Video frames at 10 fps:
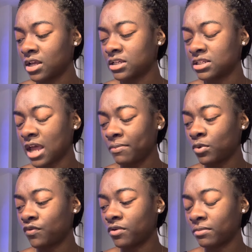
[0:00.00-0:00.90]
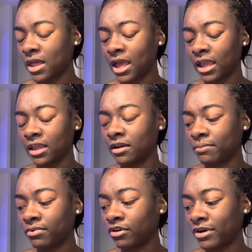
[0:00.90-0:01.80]
stop you from like
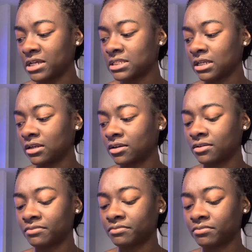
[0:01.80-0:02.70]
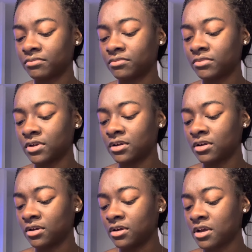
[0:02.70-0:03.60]
progressing.
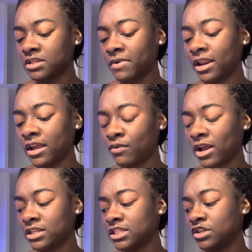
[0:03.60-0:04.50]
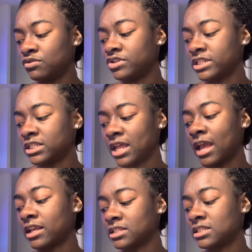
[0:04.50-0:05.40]
Somebody here rather see you just
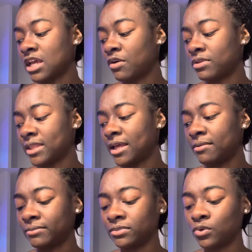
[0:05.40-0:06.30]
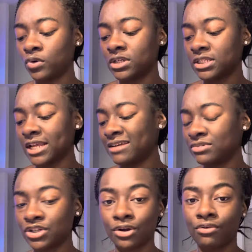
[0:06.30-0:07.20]
like stuck with them doing the same
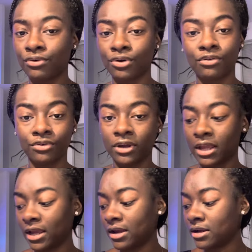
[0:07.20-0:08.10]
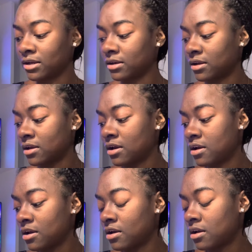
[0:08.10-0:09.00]
shit over and over again.
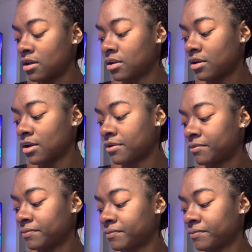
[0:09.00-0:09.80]
You know,